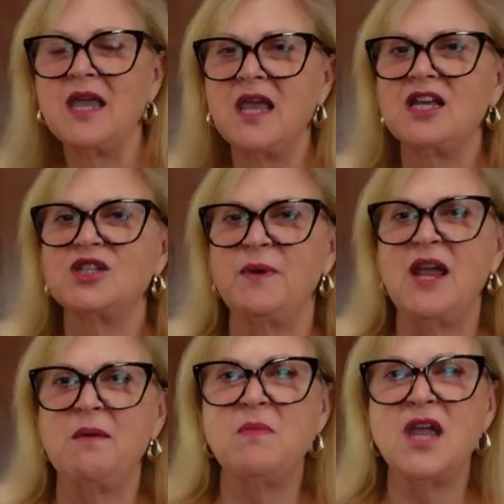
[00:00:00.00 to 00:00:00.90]
Drink,
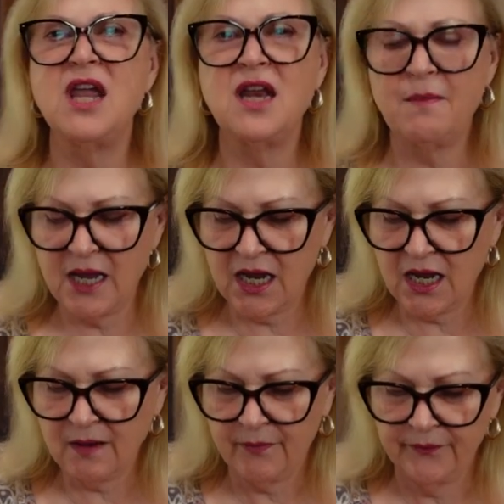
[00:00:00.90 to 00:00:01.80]
the, drink, drink
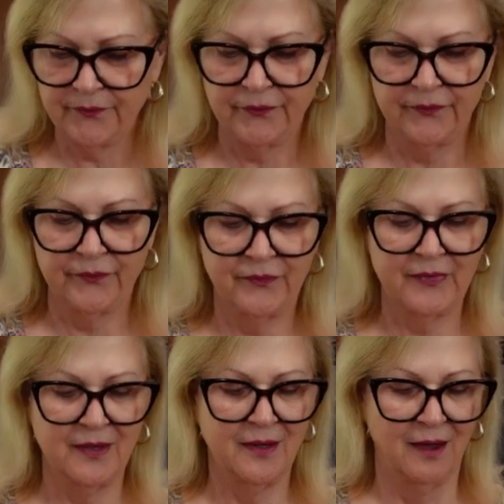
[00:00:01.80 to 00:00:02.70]
your syrup.
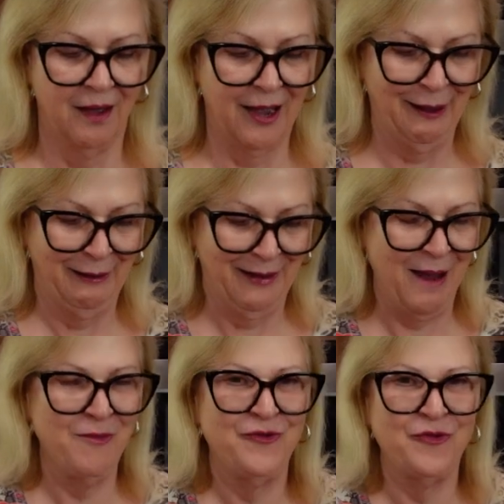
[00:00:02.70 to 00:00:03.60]

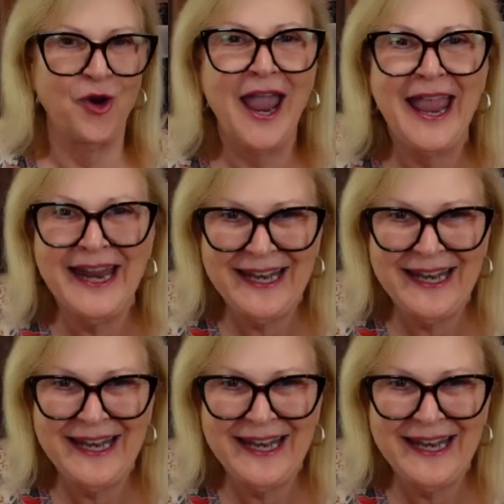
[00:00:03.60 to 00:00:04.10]
I'm afraid.